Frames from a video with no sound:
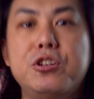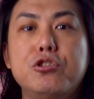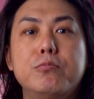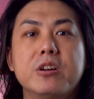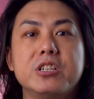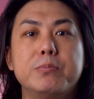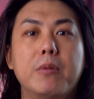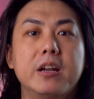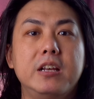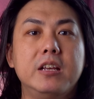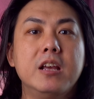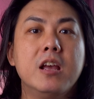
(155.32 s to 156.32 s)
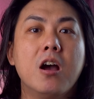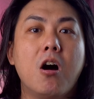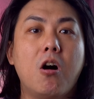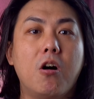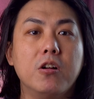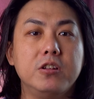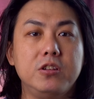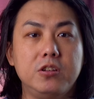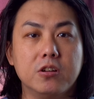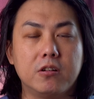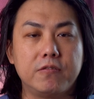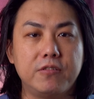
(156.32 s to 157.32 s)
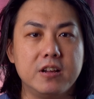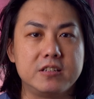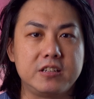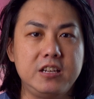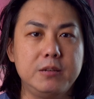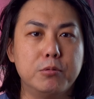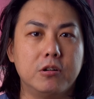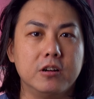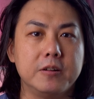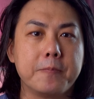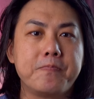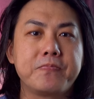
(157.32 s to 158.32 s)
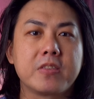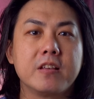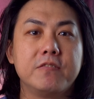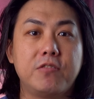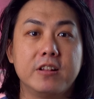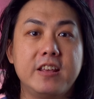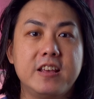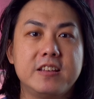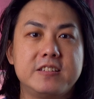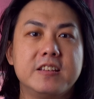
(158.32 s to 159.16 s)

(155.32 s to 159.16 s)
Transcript: too much money on your first keyboard. For this,